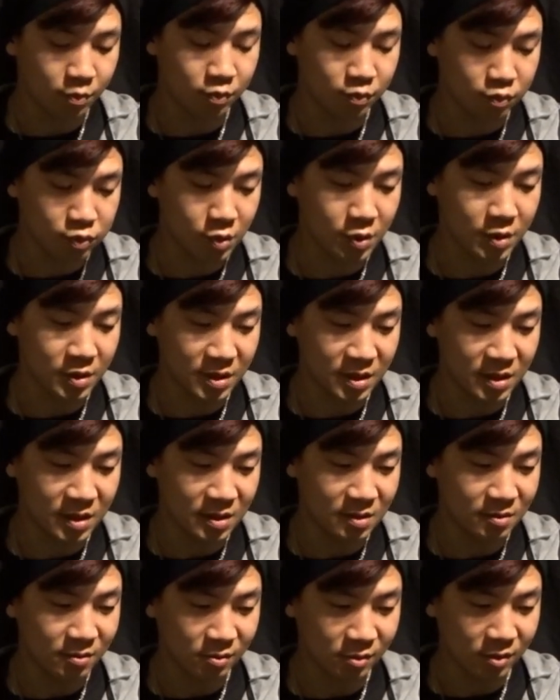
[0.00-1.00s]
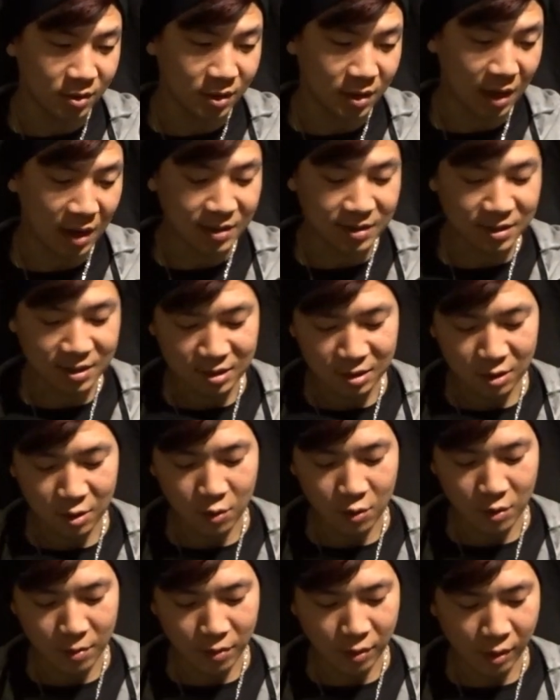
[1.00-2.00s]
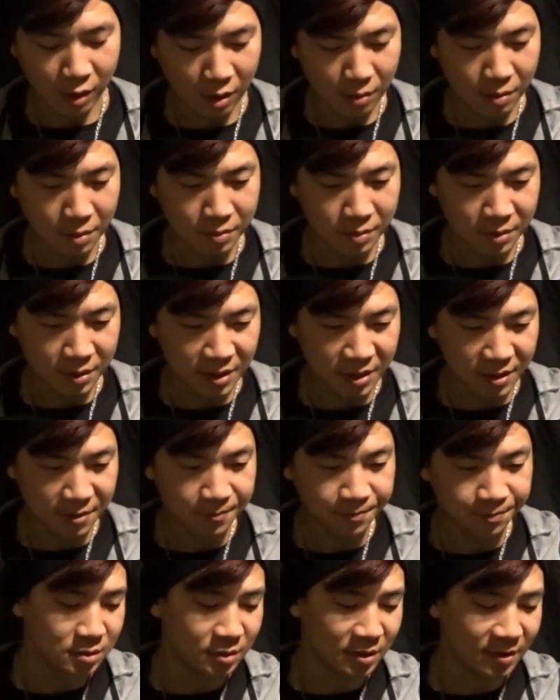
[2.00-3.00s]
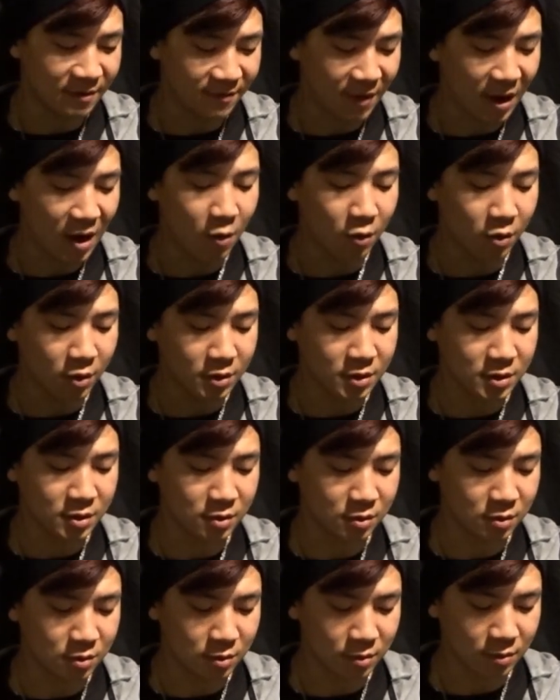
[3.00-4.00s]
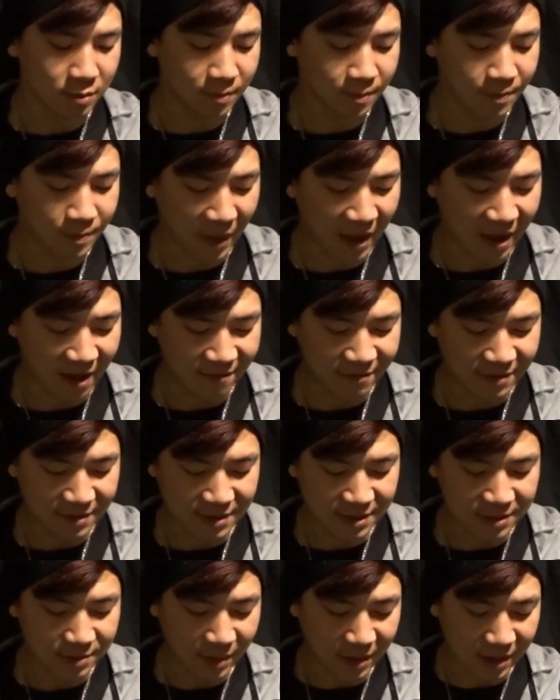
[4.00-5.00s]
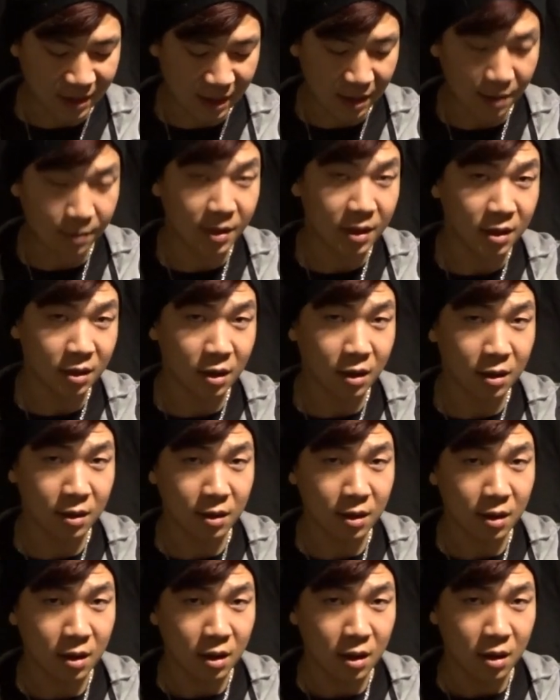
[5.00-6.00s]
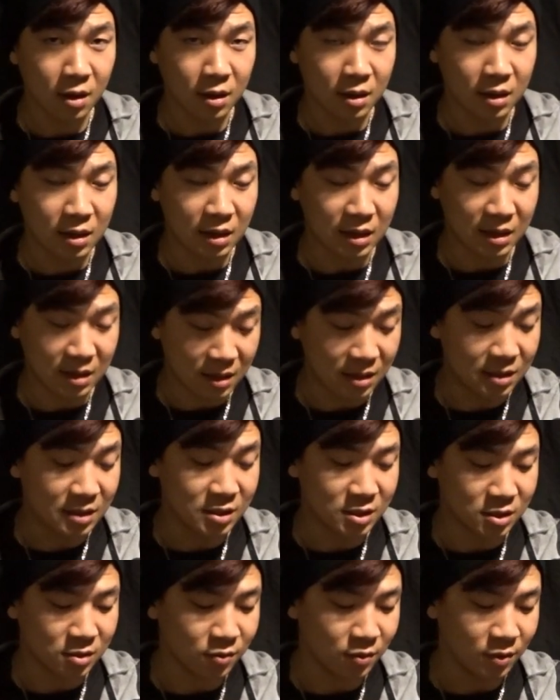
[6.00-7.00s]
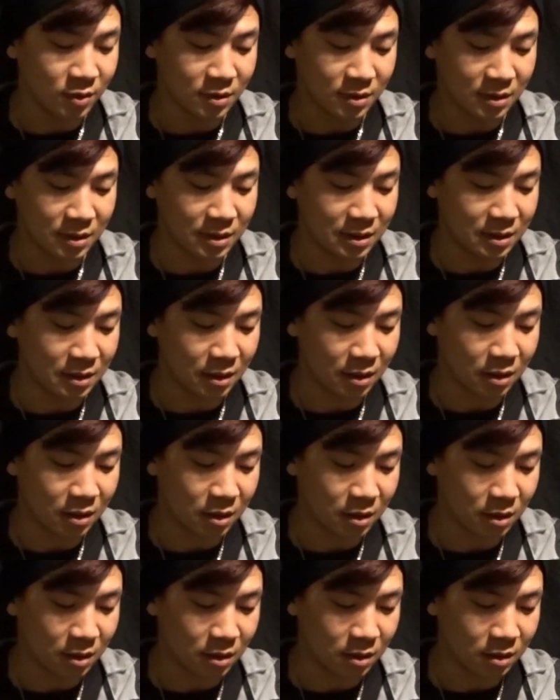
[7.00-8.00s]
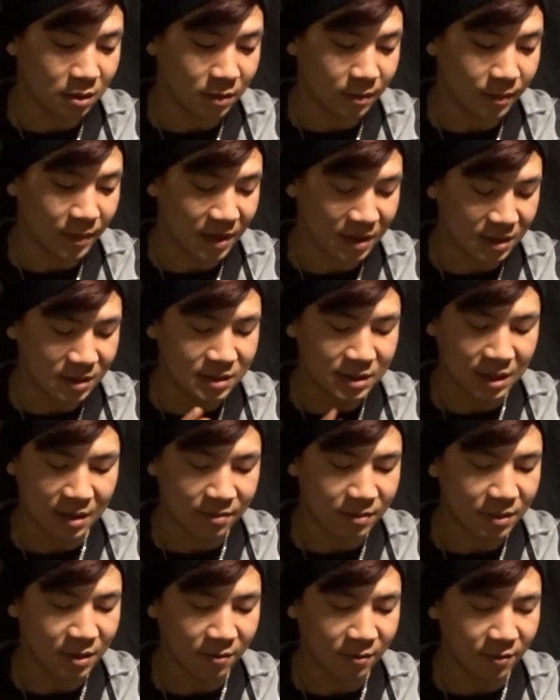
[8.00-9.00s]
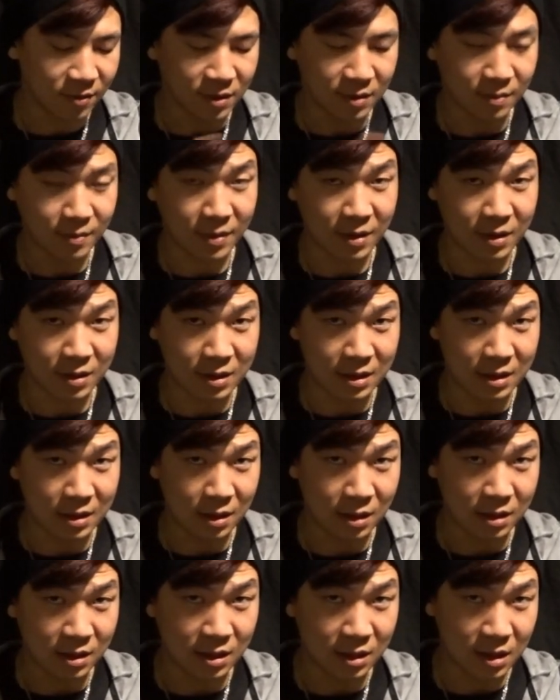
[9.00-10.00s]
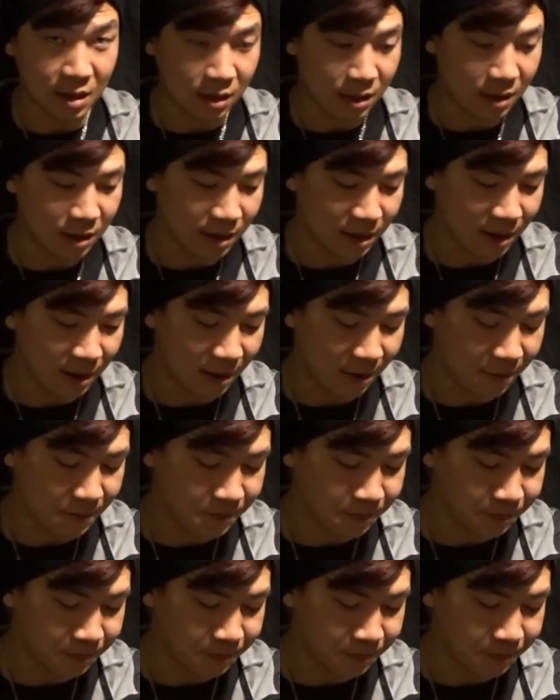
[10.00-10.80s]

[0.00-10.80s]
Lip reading: Pretty good. I still would probably, if I were to have this as my gaming gun, in addition with the and the same thing with the Enel AKM.